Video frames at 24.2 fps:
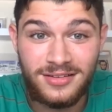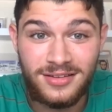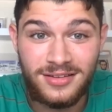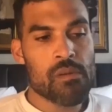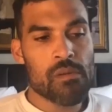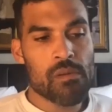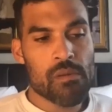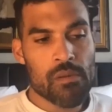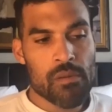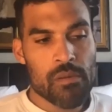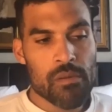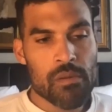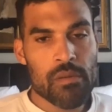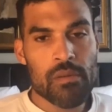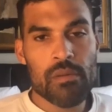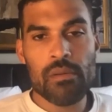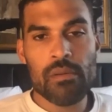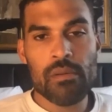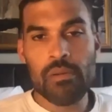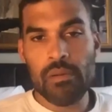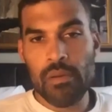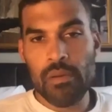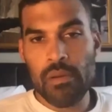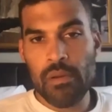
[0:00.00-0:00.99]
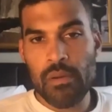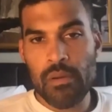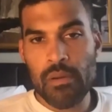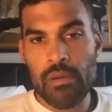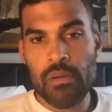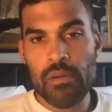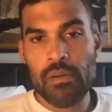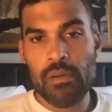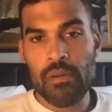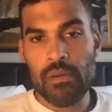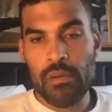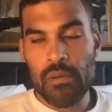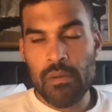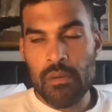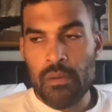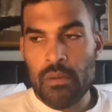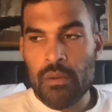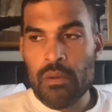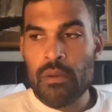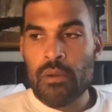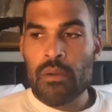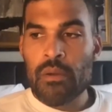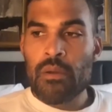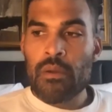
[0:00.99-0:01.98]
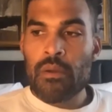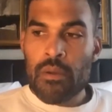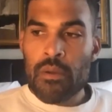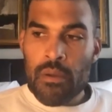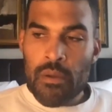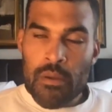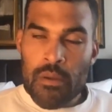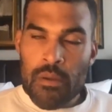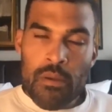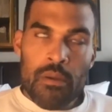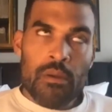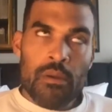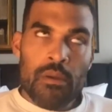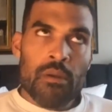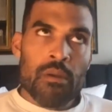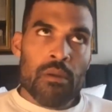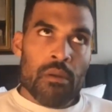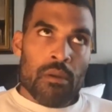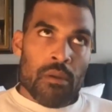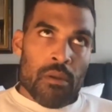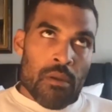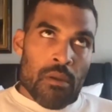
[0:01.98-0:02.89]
I think. Um, you know, so